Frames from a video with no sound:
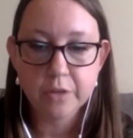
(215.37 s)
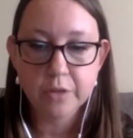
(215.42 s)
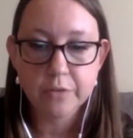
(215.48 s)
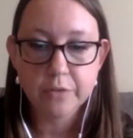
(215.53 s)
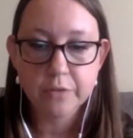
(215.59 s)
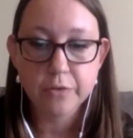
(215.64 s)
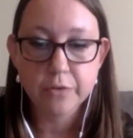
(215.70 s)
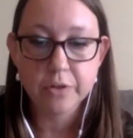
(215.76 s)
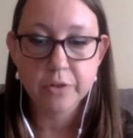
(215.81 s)

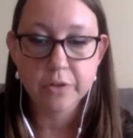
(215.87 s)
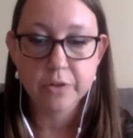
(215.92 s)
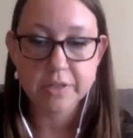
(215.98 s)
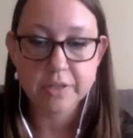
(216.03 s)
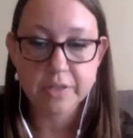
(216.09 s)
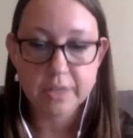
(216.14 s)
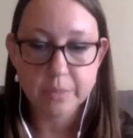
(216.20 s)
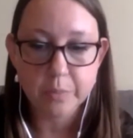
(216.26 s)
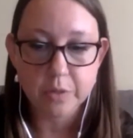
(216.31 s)
For
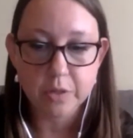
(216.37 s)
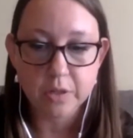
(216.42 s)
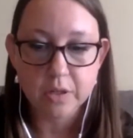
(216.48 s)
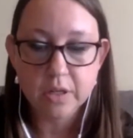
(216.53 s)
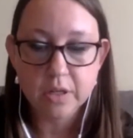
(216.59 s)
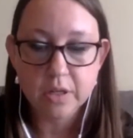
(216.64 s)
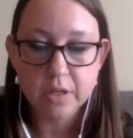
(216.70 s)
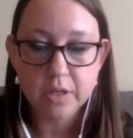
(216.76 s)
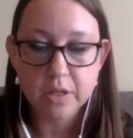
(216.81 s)

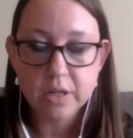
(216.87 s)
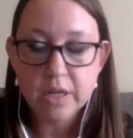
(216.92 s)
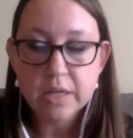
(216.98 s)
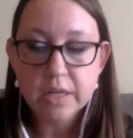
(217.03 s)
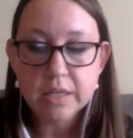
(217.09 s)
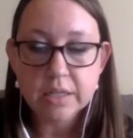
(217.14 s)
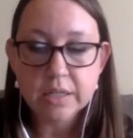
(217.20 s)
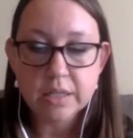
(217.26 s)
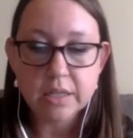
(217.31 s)
example,
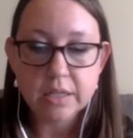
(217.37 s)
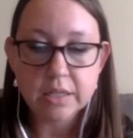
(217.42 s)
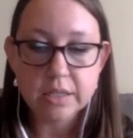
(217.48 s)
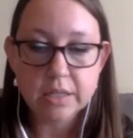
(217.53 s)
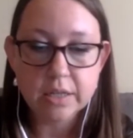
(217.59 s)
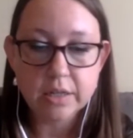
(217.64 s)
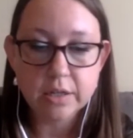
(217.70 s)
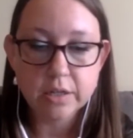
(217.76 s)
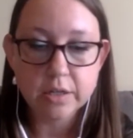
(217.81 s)
state
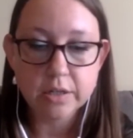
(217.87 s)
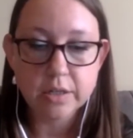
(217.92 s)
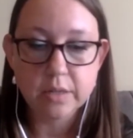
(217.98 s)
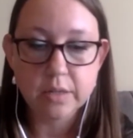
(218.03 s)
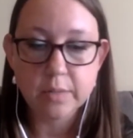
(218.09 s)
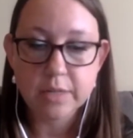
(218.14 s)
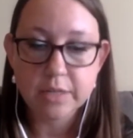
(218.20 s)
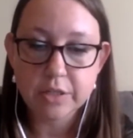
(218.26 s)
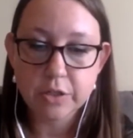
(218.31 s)
standards
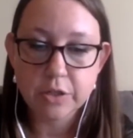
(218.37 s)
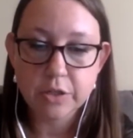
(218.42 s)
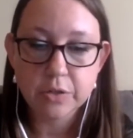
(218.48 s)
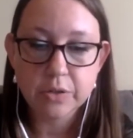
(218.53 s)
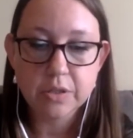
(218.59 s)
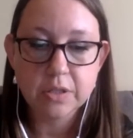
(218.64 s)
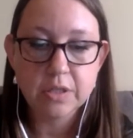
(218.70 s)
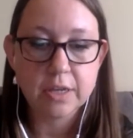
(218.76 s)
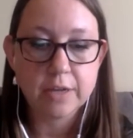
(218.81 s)
in
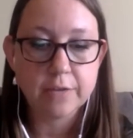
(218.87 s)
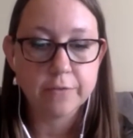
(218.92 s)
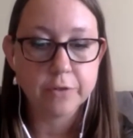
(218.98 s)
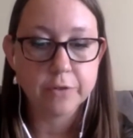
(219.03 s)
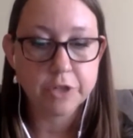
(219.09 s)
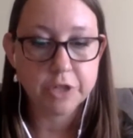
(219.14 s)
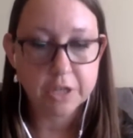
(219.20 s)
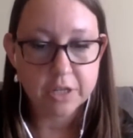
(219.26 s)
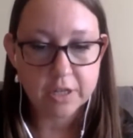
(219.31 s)
Massachusetts and
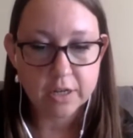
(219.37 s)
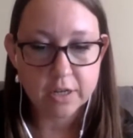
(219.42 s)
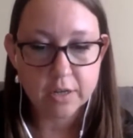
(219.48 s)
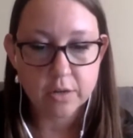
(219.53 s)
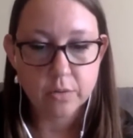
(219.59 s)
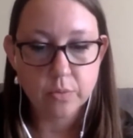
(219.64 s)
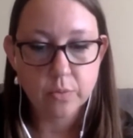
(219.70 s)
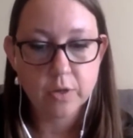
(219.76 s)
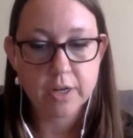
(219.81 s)

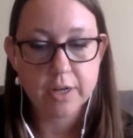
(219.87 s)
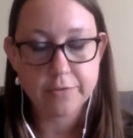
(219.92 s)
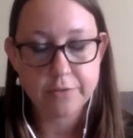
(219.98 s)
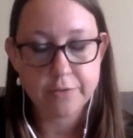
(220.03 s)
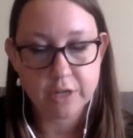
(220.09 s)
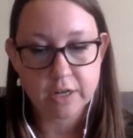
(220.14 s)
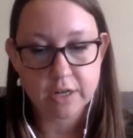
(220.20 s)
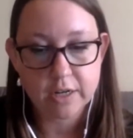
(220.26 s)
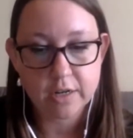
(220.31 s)
Virginia, where I have
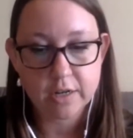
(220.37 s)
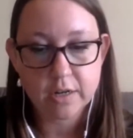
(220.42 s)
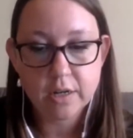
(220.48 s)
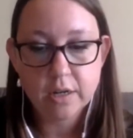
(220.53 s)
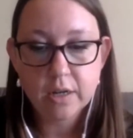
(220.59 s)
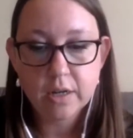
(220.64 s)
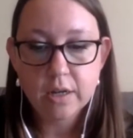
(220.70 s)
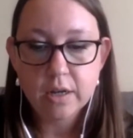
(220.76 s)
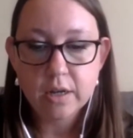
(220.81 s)
taught,
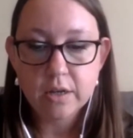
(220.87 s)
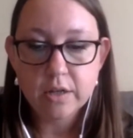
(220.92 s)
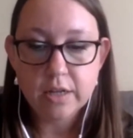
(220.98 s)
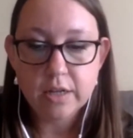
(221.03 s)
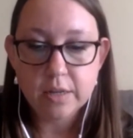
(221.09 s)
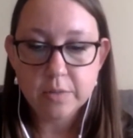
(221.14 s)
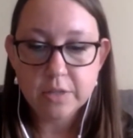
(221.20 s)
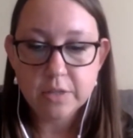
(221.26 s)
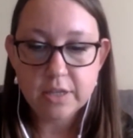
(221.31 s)
enable the
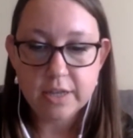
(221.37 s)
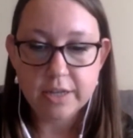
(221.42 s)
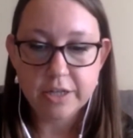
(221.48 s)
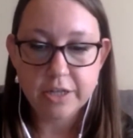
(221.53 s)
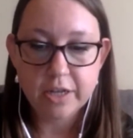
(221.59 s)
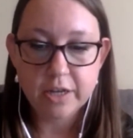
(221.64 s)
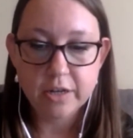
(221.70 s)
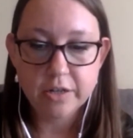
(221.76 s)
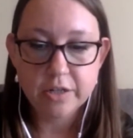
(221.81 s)
educator to
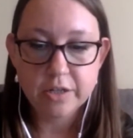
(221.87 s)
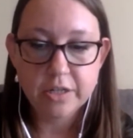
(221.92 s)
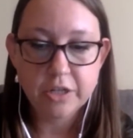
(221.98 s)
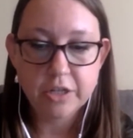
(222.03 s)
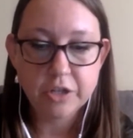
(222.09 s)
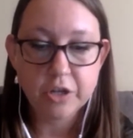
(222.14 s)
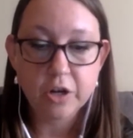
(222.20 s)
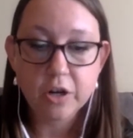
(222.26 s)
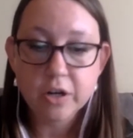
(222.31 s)
teach the
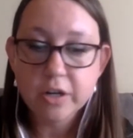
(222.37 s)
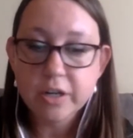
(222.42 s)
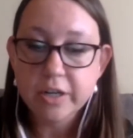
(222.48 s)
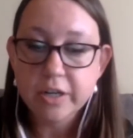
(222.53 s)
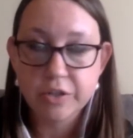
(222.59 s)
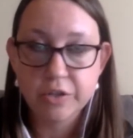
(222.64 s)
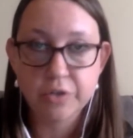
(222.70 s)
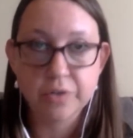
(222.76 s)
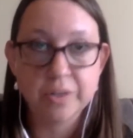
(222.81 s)
hard
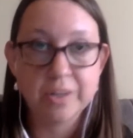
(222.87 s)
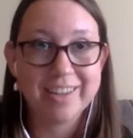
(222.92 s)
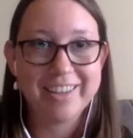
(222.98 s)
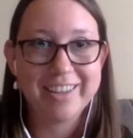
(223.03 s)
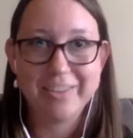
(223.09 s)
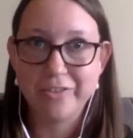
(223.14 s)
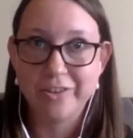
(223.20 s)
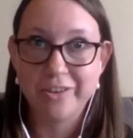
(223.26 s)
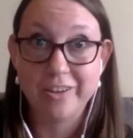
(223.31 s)
history, even
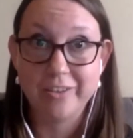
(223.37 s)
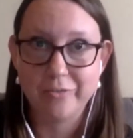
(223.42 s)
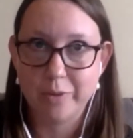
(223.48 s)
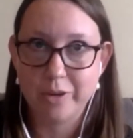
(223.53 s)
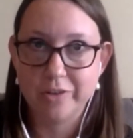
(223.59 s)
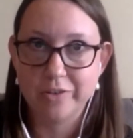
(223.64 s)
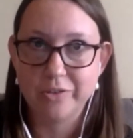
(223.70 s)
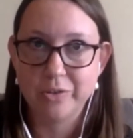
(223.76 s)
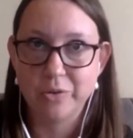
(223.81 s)
if parents
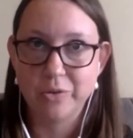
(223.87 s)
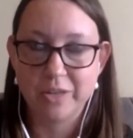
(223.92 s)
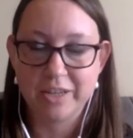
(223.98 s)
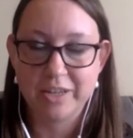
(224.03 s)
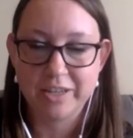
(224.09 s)
don't like it.